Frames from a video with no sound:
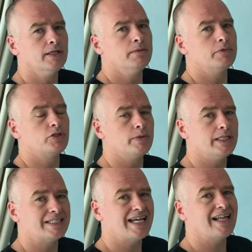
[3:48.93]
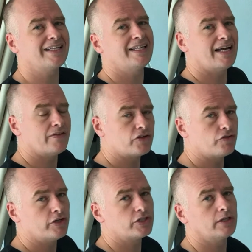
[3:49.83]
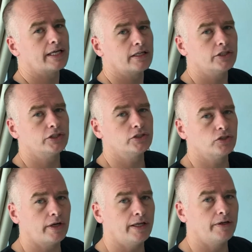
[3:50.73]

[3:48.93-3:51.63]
between the Italian and the traditional English sonnet.